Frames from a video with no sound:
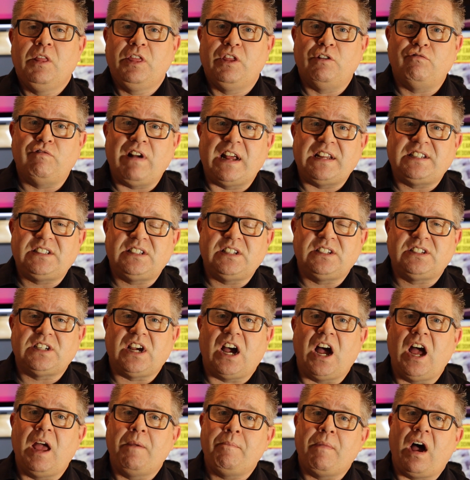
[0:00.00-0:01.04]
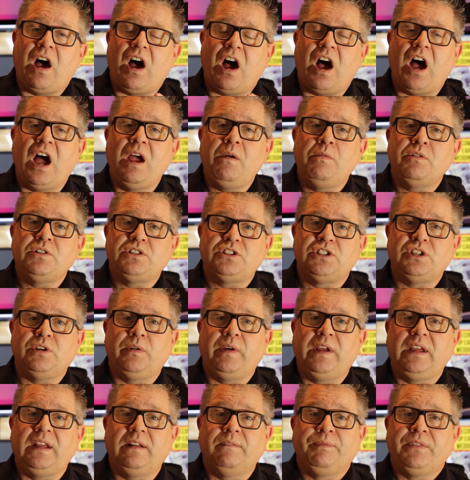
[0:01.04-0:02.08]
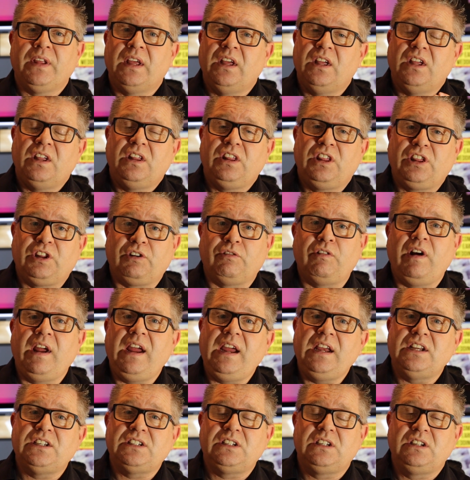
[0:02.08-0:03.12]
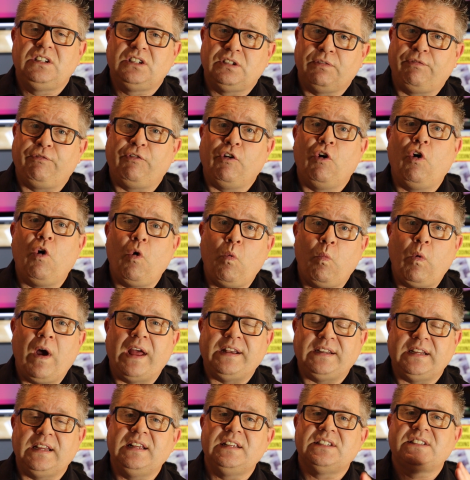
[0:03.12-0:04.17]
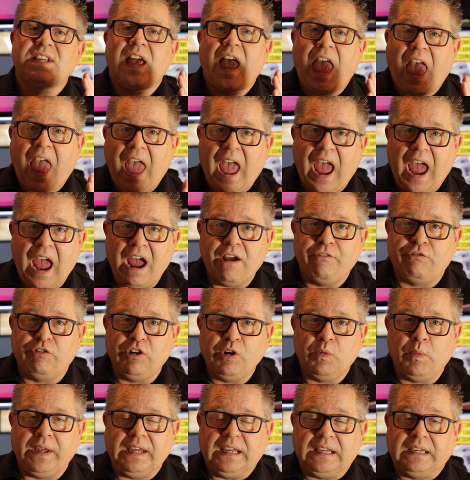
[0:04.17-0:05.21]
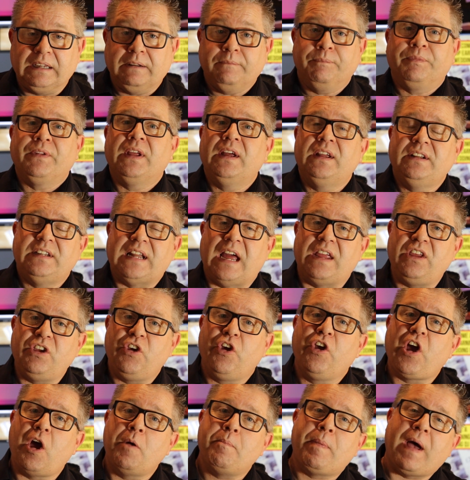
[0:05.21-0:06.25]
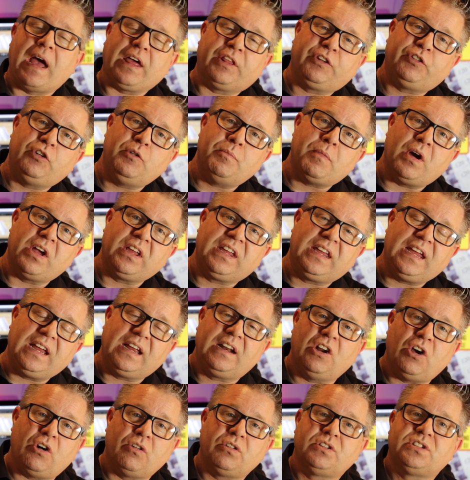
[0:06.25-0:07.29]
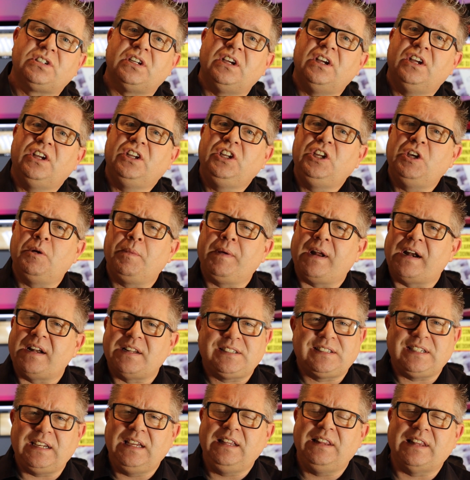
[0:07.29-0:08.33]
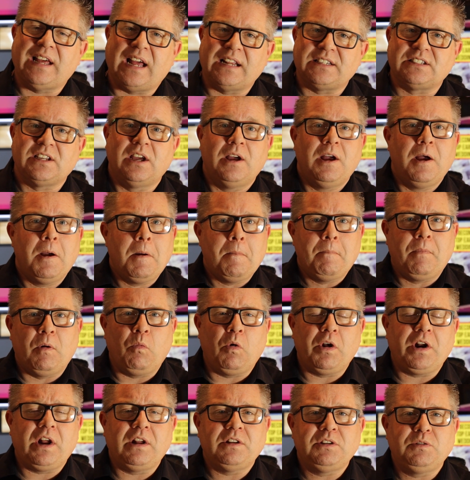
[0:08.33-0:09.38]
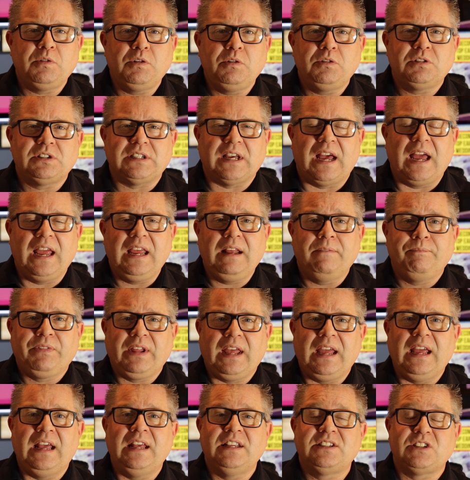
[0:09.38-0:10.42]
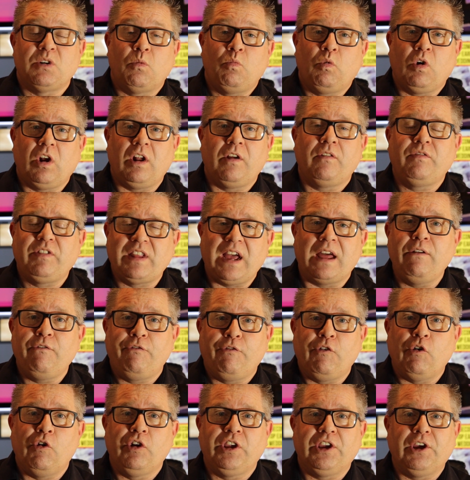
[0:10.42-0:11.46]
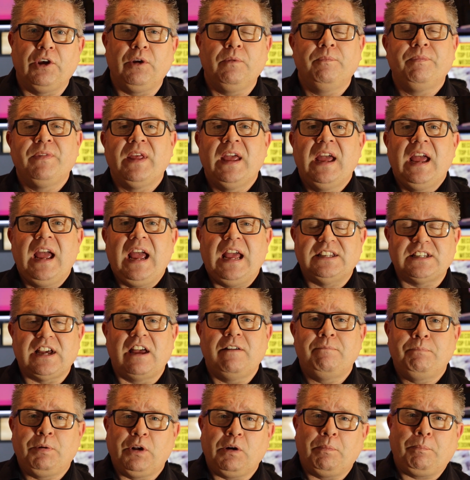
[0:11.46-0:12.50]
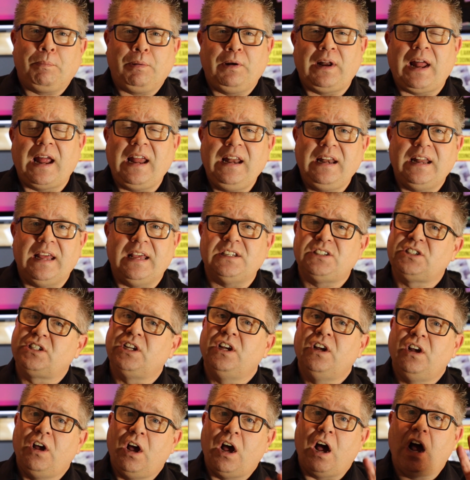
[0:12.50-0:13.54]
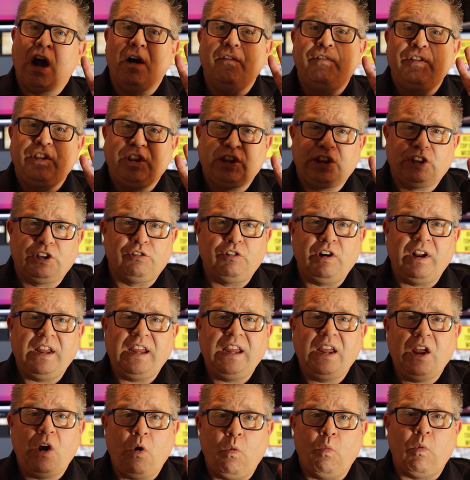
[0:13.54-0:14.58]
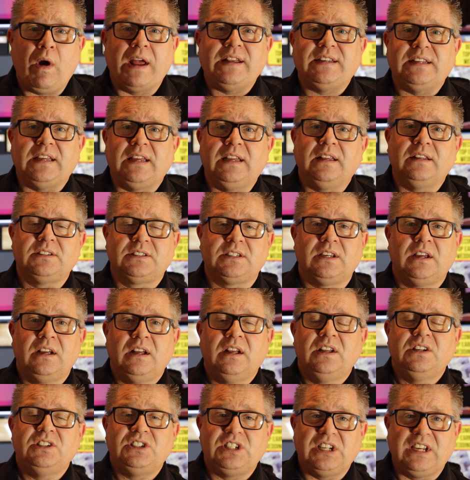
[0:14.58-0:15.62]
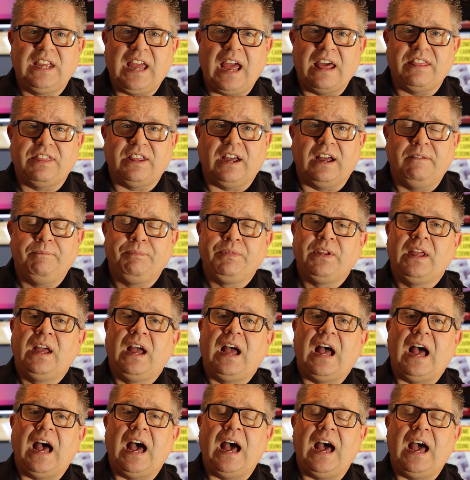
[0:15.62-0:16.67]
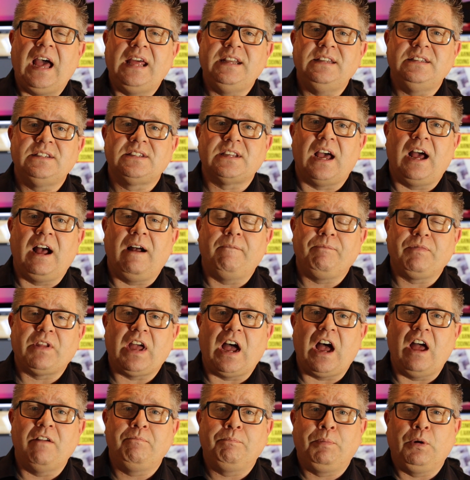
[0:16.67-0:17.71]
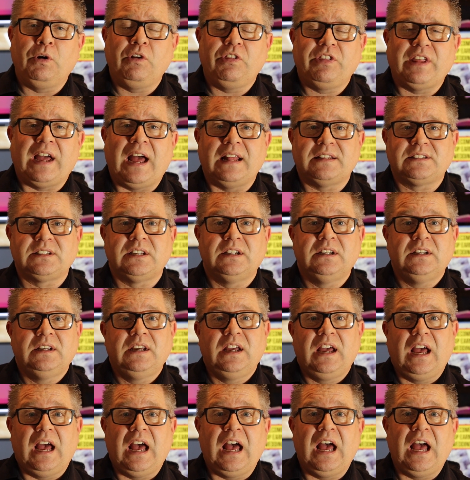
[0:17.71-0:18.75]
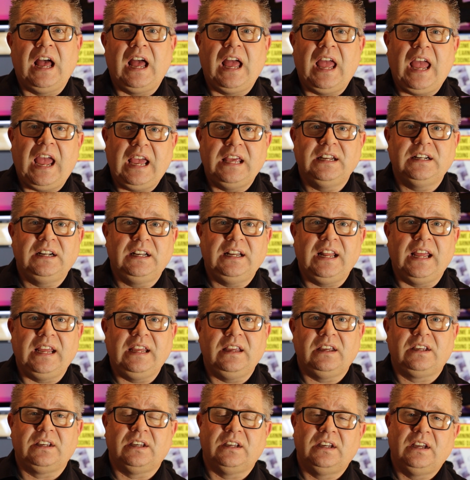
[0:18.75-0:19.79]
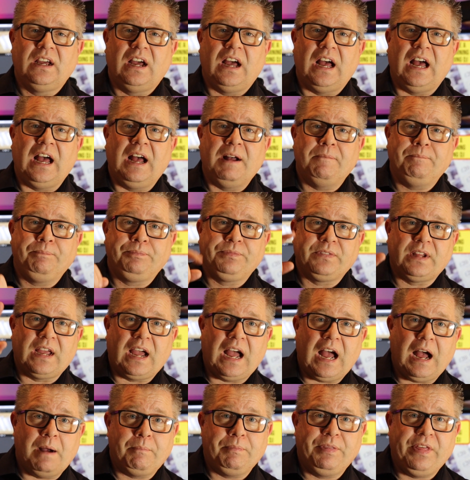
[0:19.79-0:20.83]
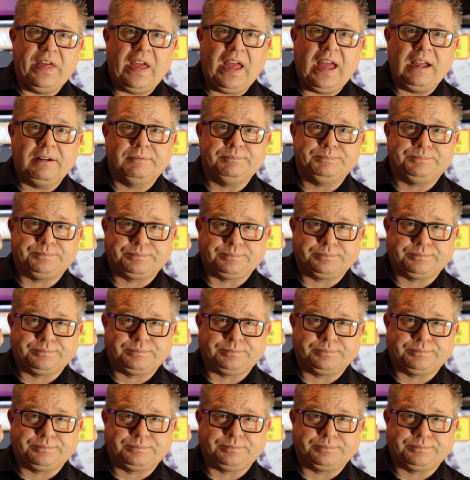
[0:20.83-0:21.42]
The rest of the time I was doing 3 to 4 weddings every week. Now you can go back through my gig logs, you'll be able to see that. But what I do say is, what I've done for you is I've put a playlist of 3 weddings together, and I put that in a link up there,